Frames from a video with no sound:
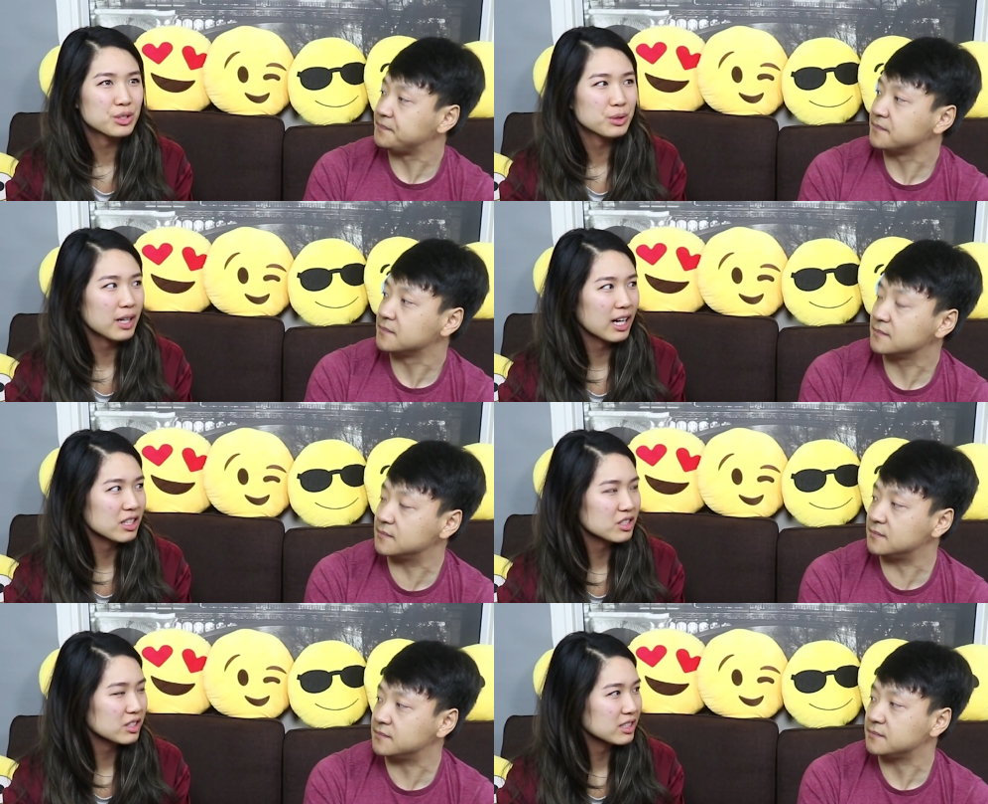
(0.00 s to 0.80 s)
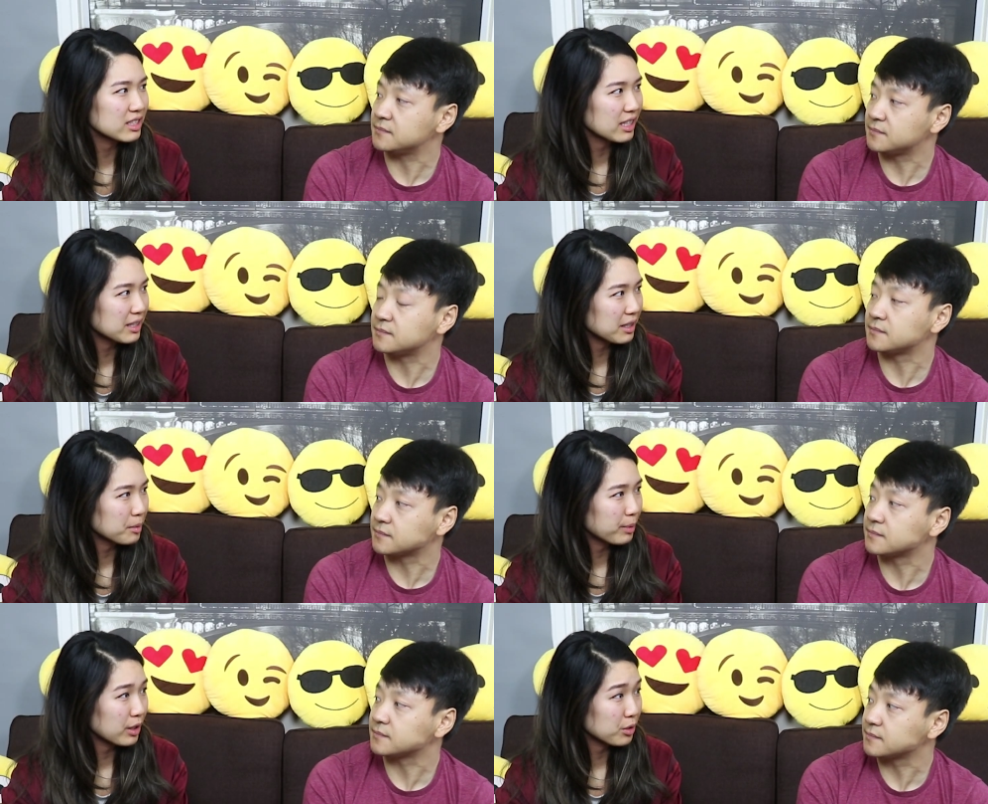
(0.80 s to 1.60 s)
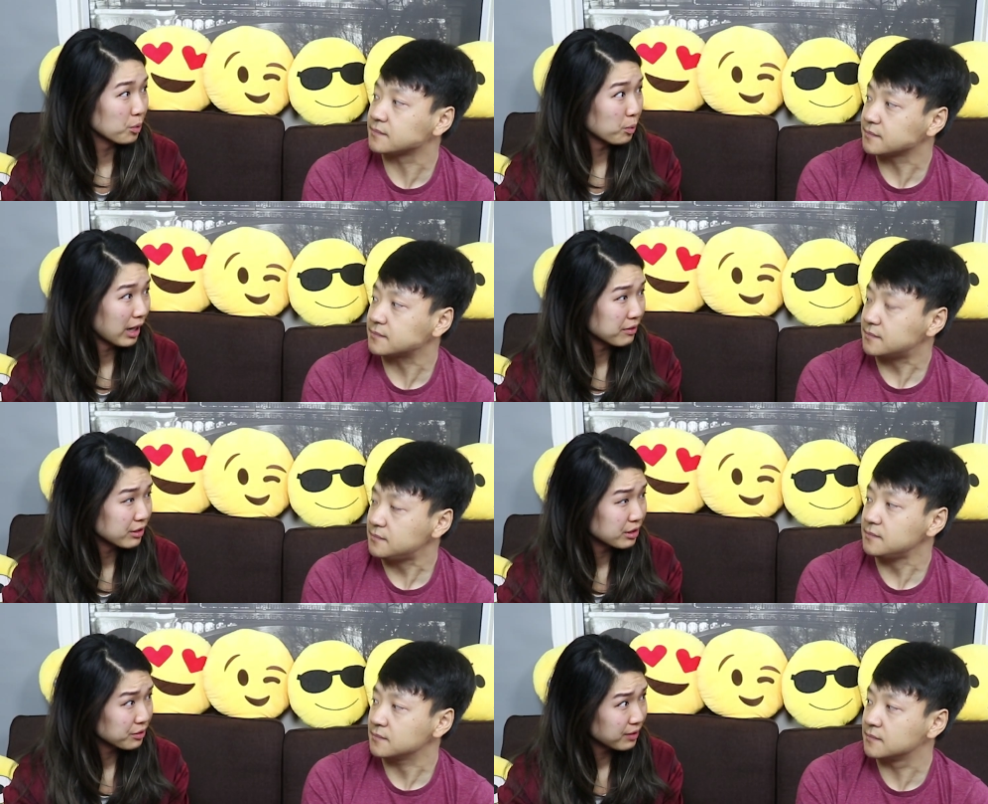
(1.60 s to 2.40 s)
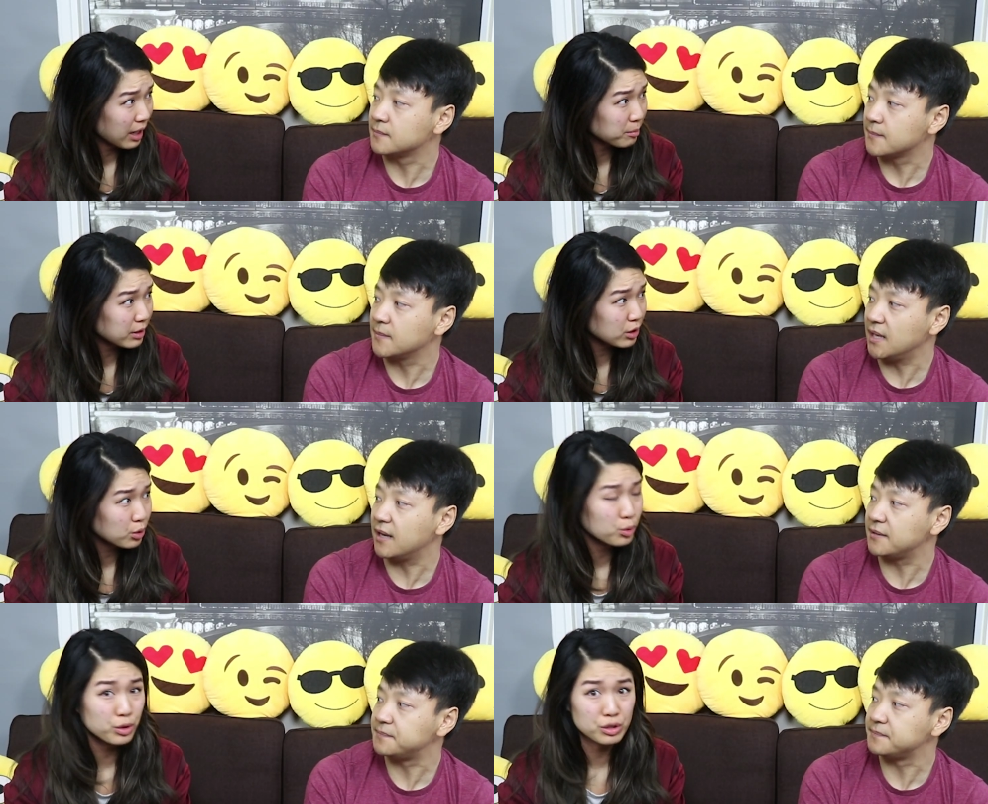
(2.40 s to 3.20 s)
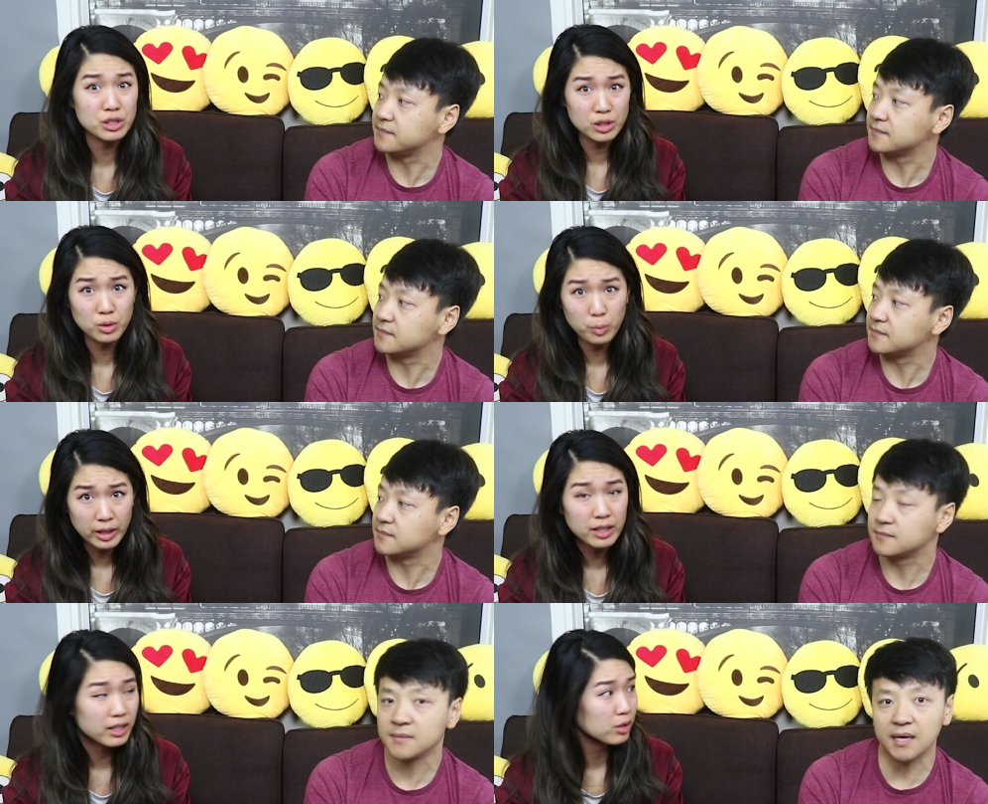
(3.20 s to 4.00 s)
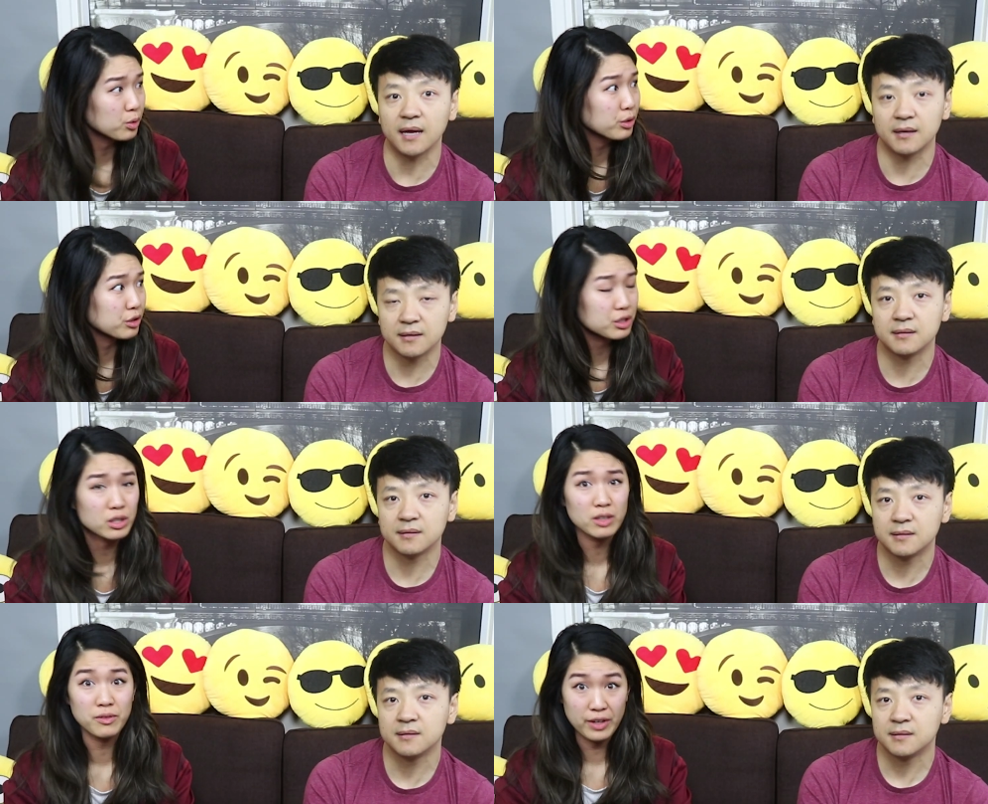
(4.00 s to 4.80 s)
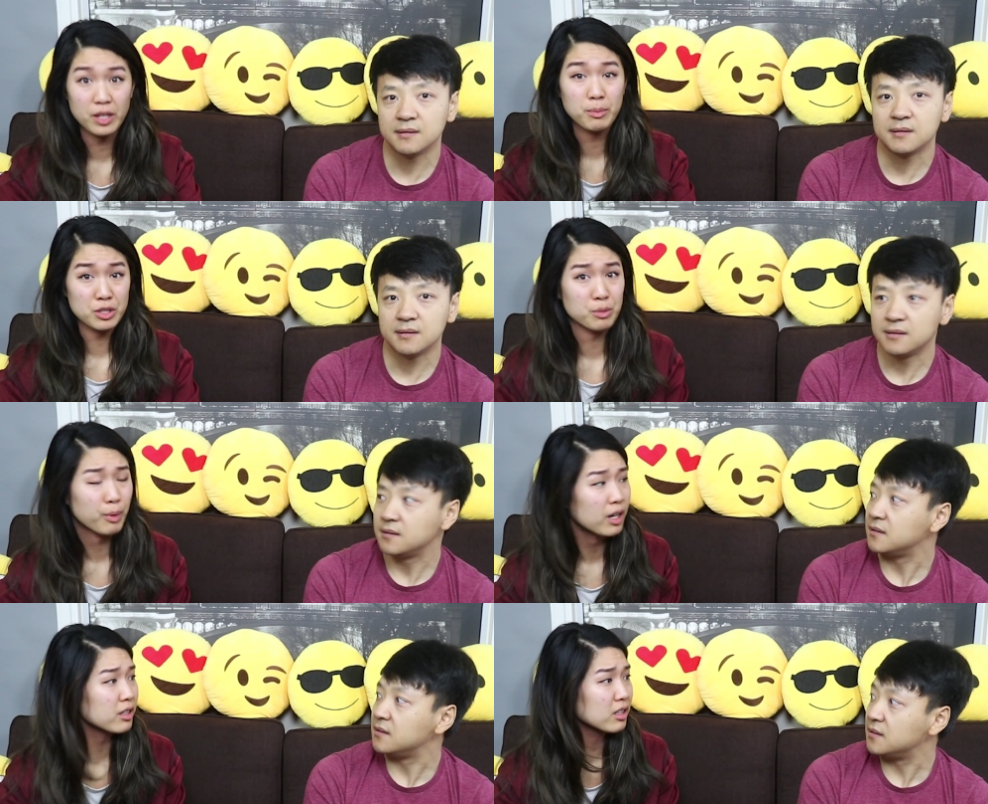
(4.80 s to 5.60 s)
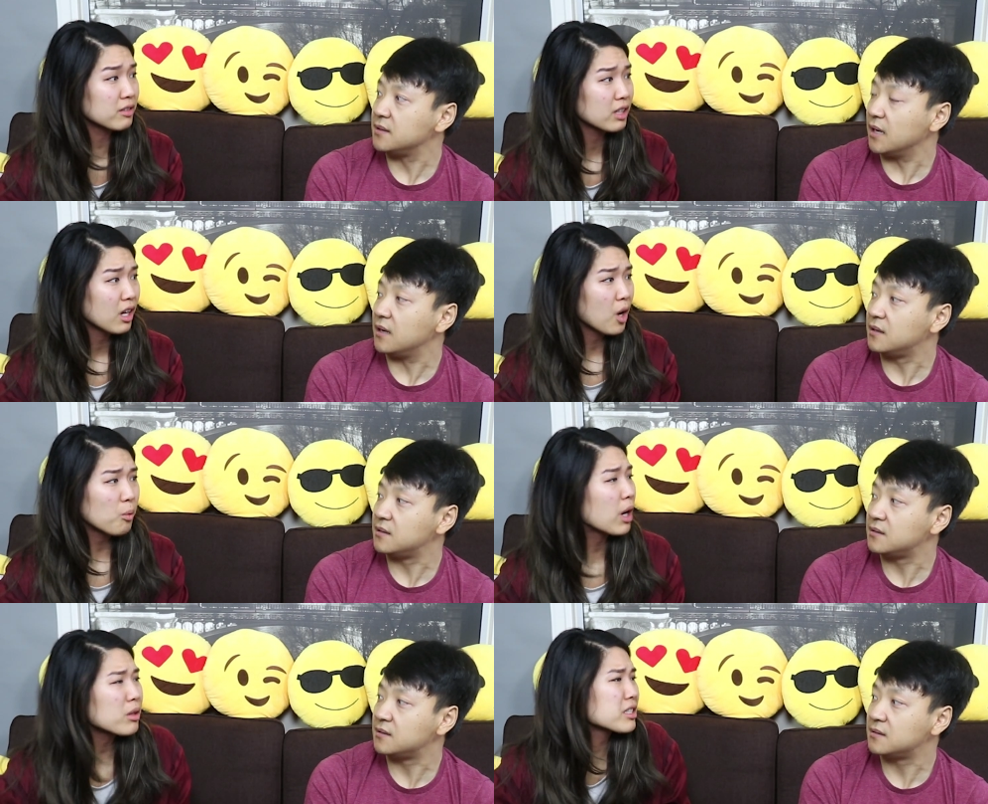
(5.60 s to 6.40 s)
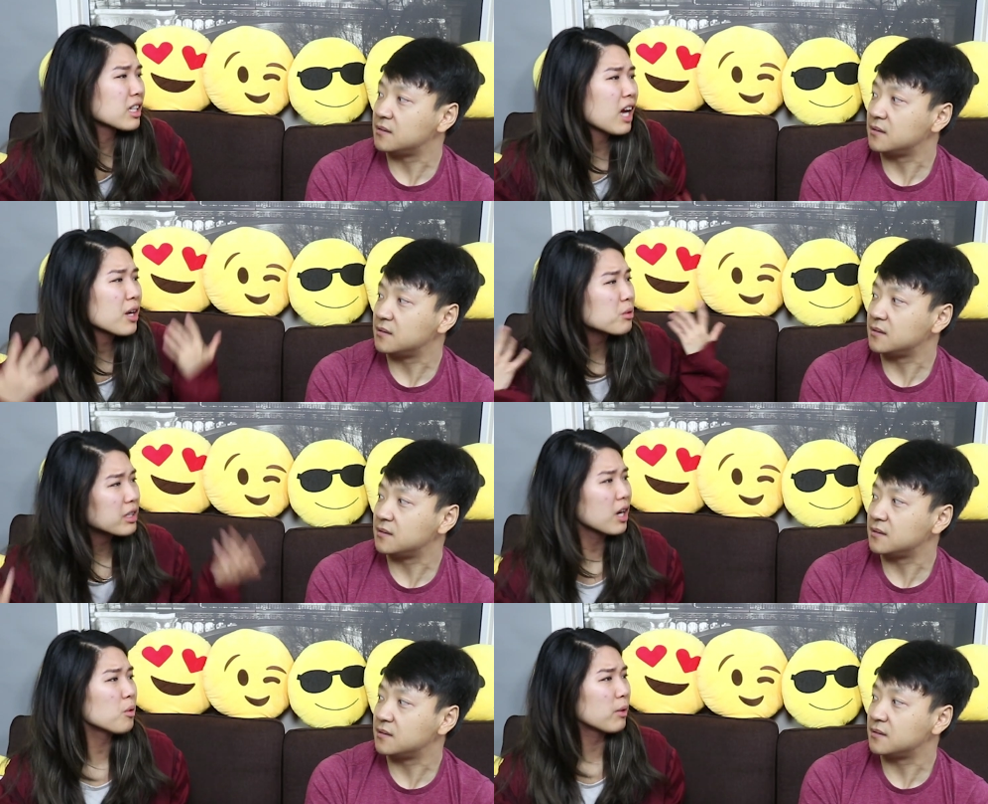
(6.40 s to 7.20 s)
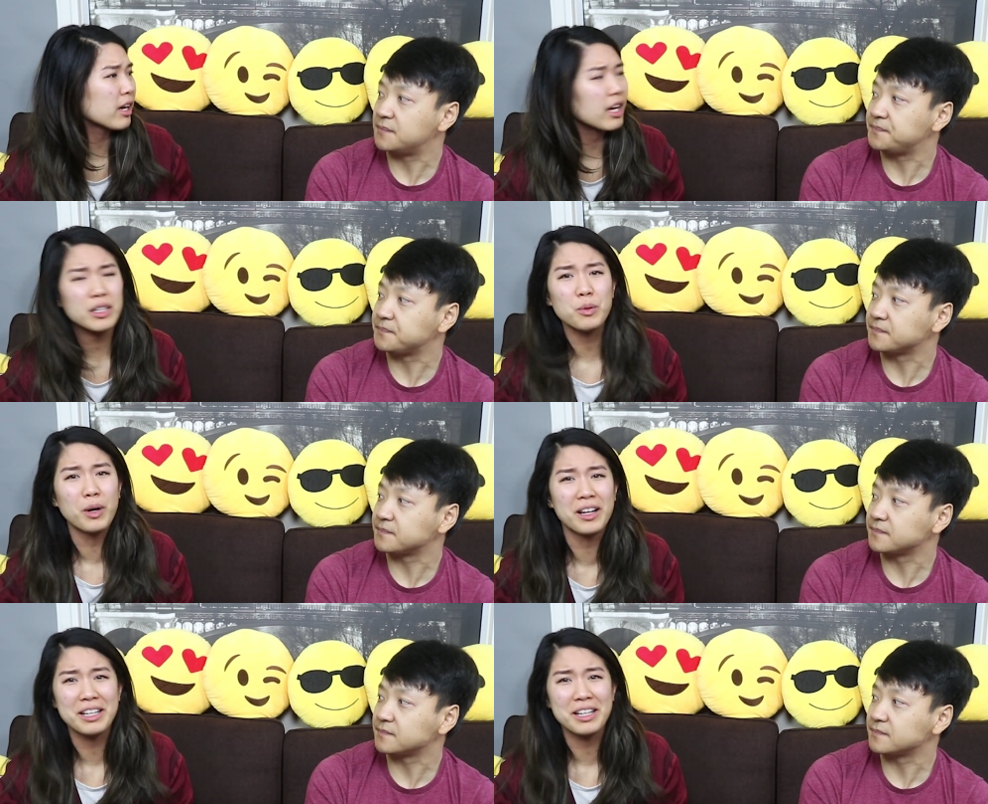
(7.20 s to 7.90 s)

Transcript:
Speaker 1: to actually say that about your wife and your family, yeah. who you're still with and yeah. who you're still very much a part of. Yeah. Well, it's like I don't get why anyone